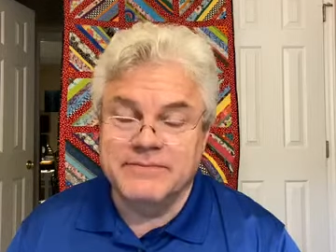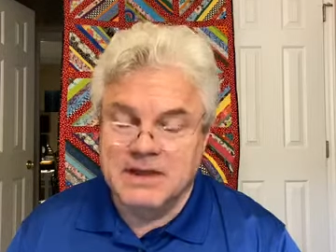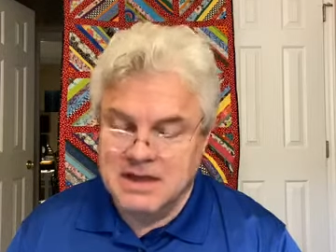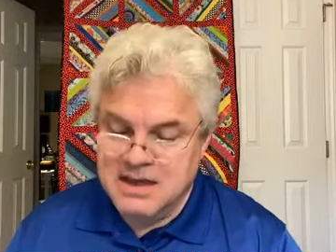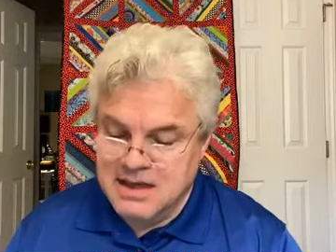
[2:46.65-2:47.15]

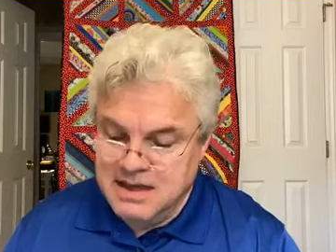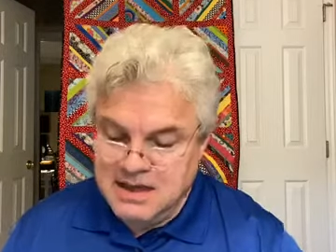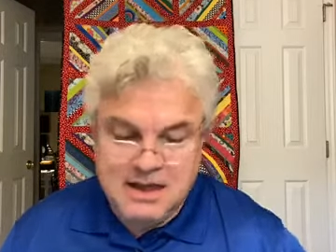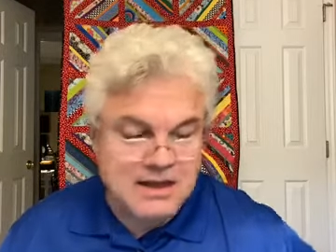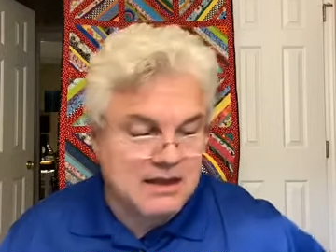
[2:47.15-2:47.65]

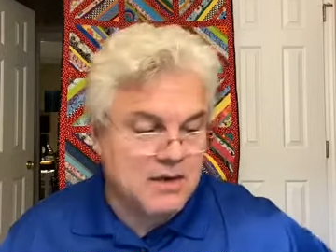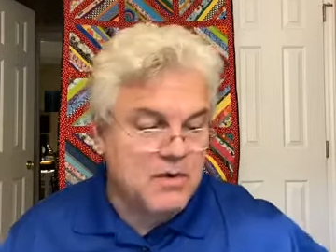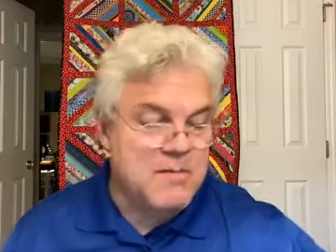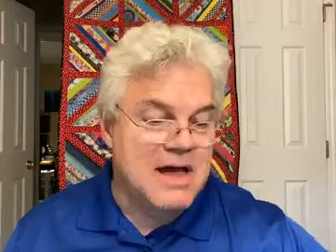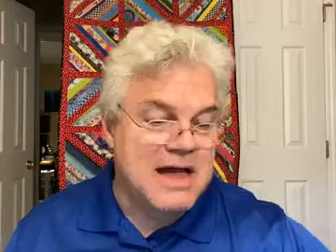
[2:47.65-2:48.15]
A
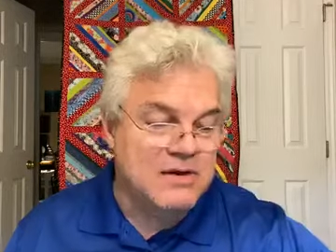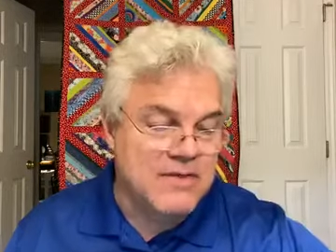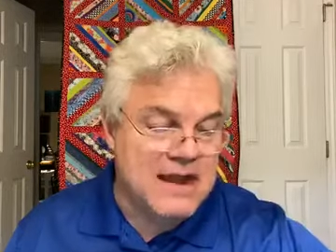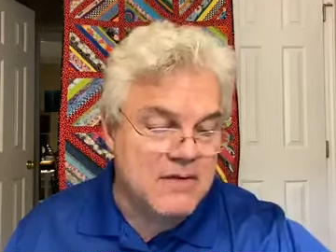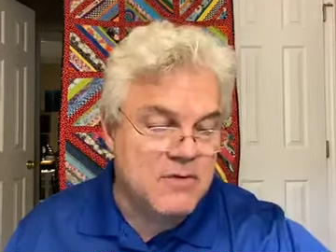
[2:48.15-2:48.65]
reminder
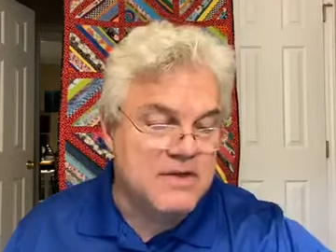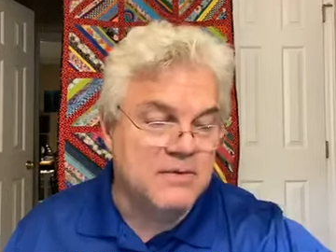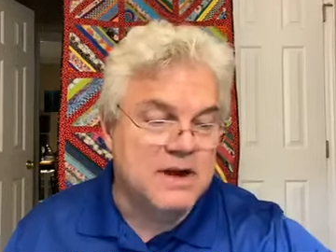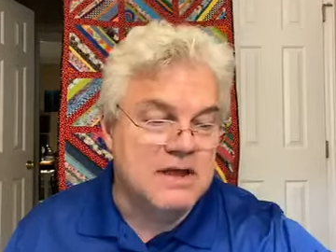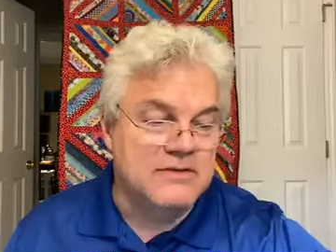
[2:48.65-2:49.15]
that I will be
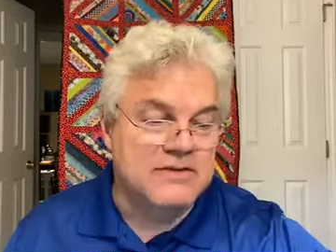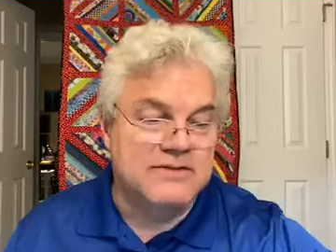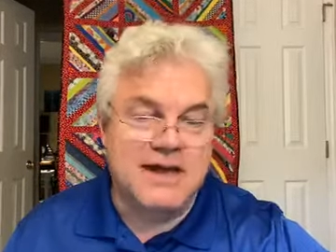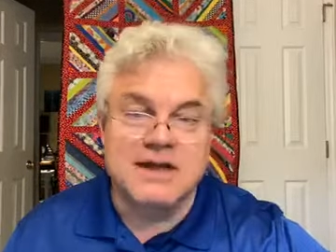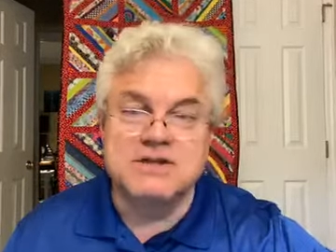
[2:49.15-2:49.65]
reading the
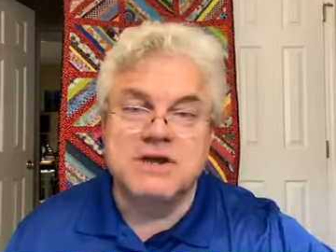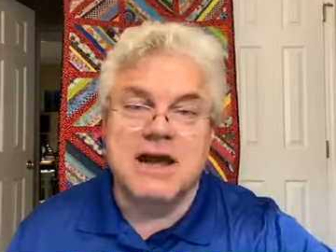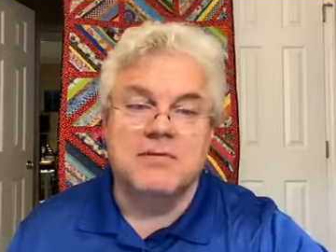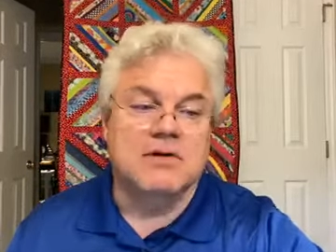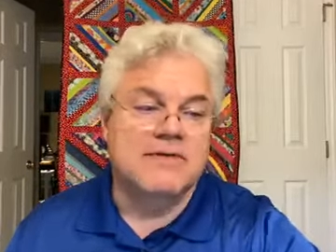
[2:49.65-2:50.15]
second
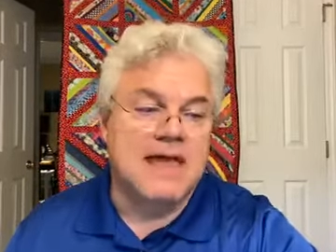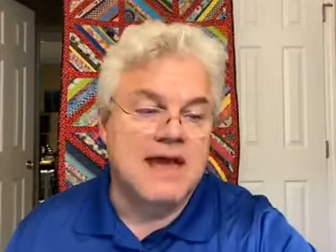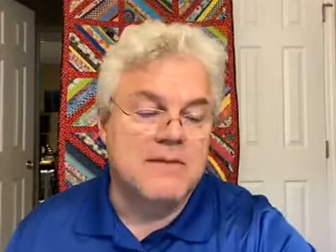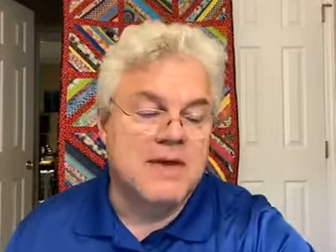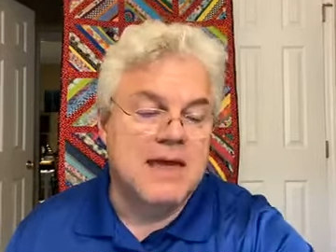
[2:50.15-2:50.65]
chapter of the
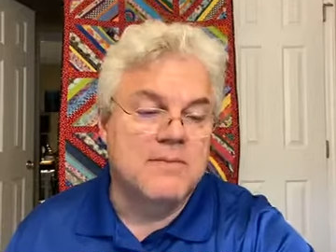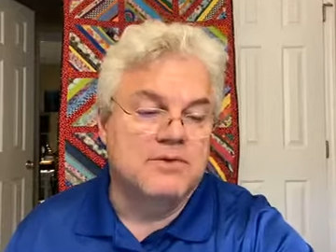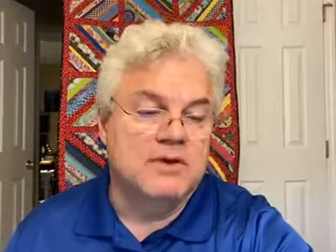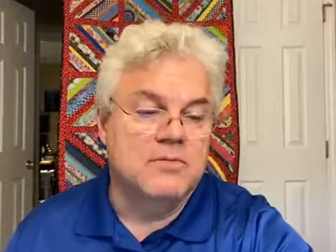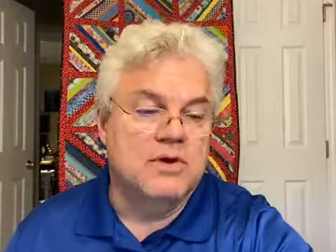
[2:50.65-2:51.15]
Adam
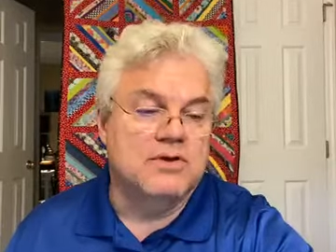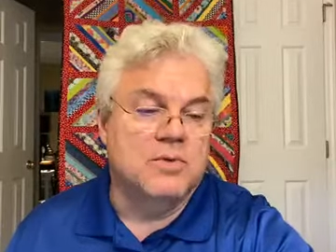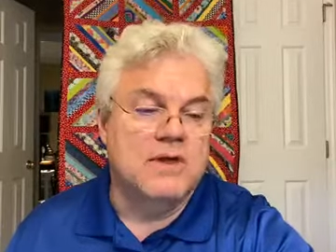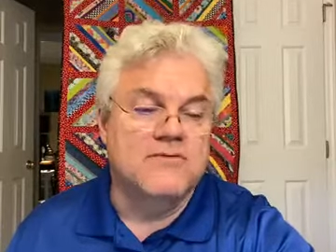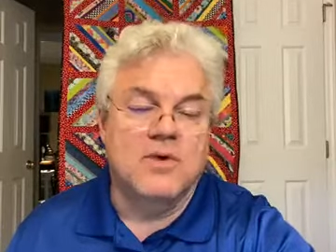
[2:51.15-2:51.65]
Hamilton book,
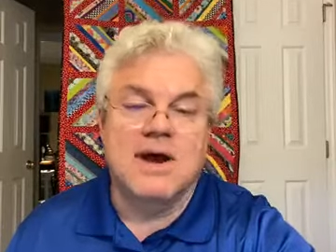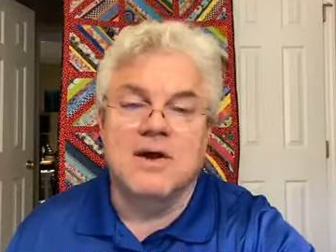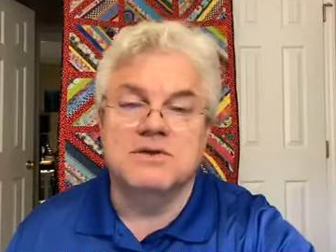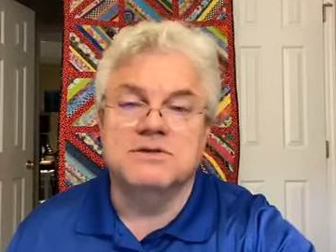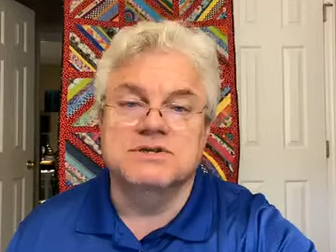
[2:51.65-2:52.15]
24
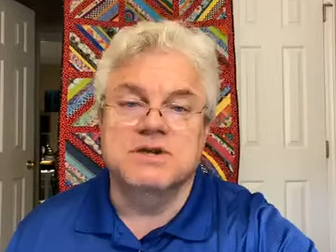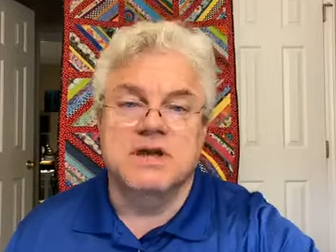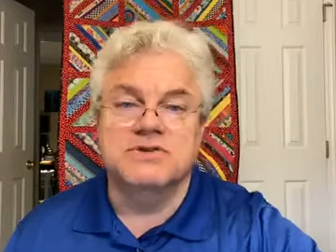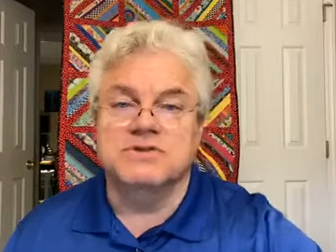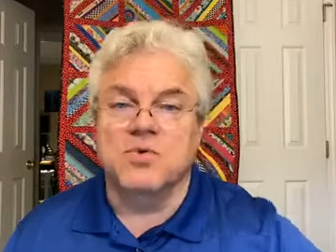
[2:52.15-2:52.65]
Hours That
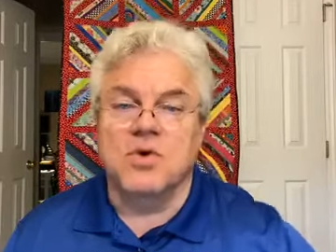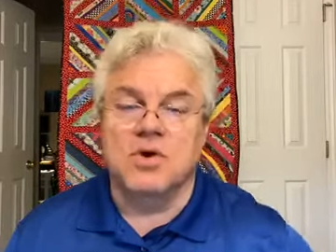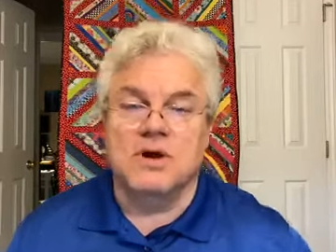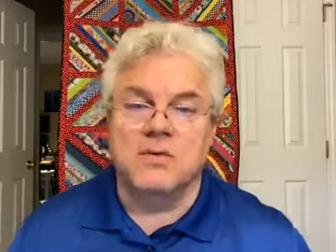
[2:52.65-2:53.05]
Changed the World.